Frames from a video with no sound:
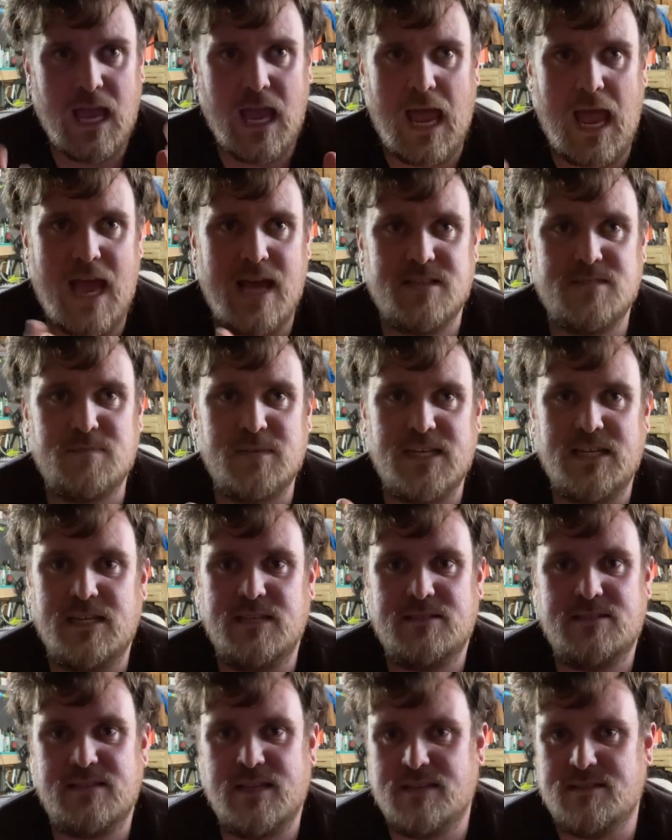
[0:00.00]
Asmon
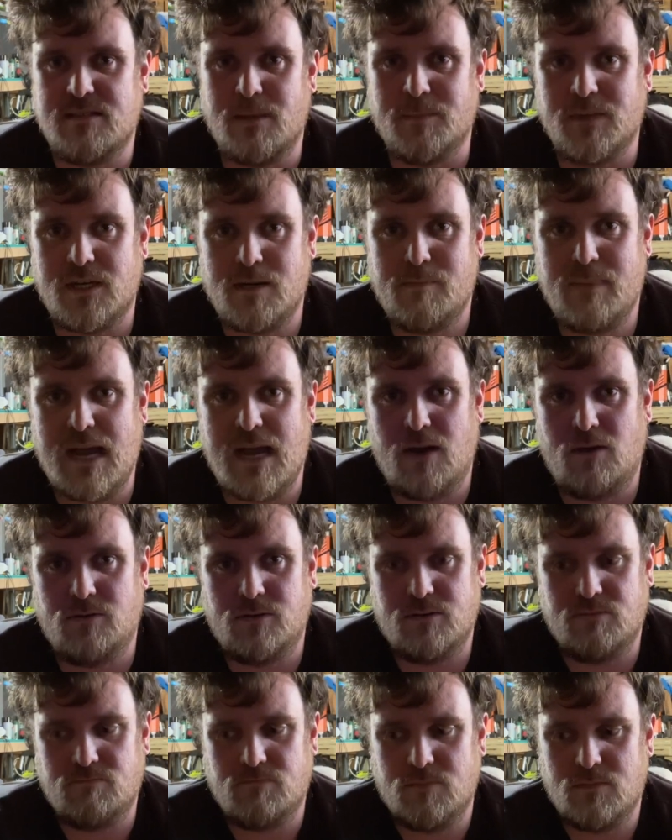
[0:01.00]
had said something
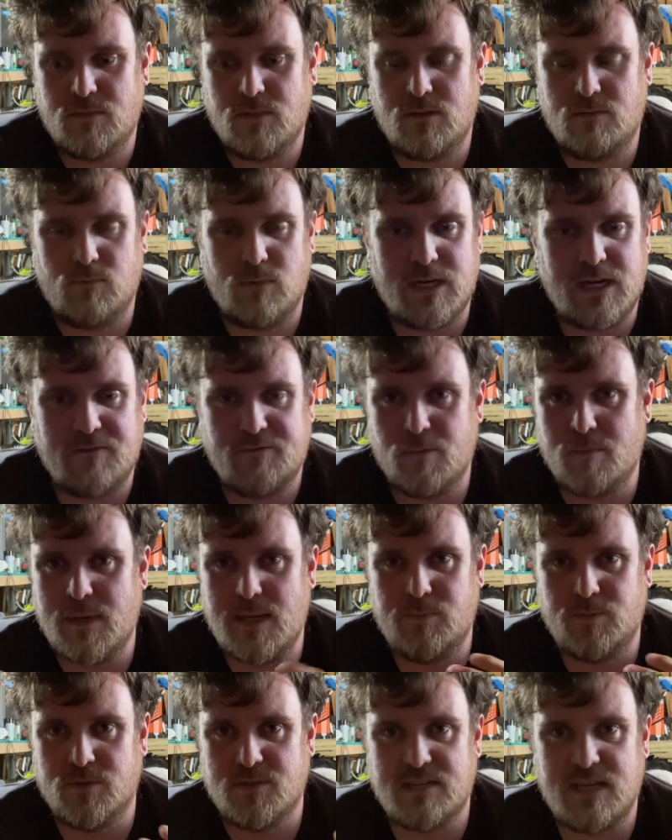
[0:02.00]
about whenever
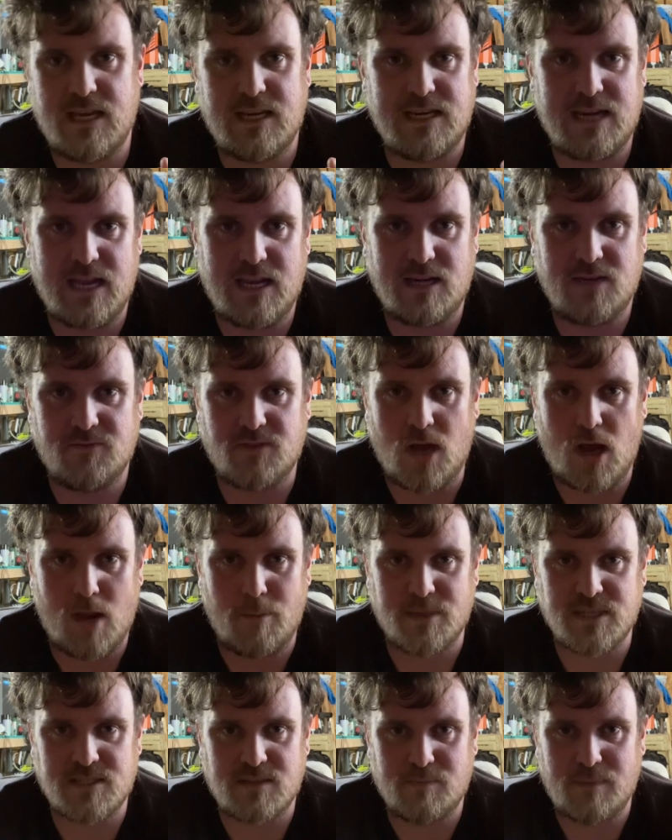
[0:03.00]
people say negative
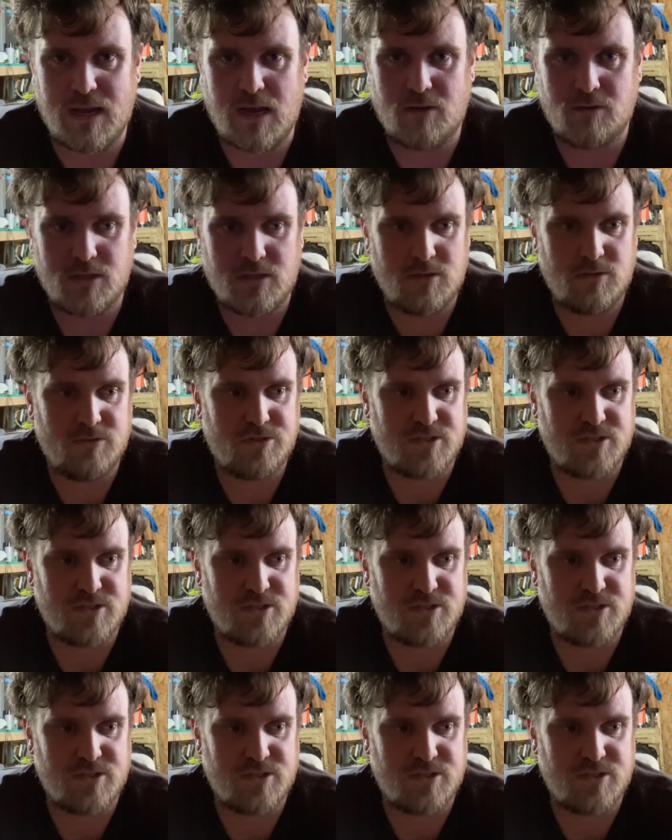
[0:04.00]
comments about you,